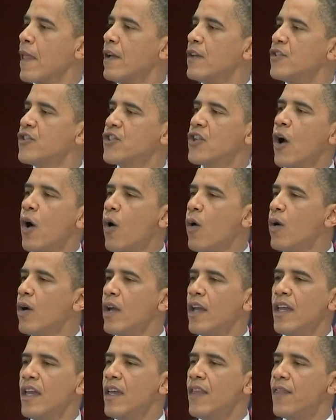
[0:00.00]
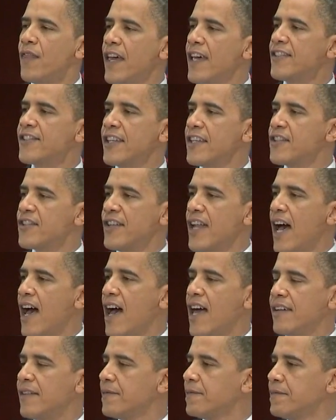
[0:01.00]
So this is
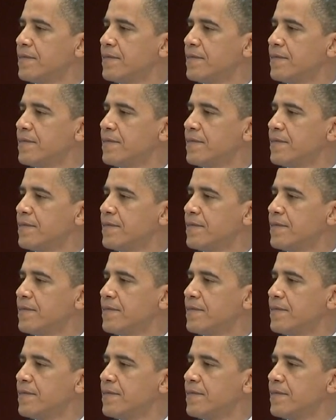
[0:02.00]
not,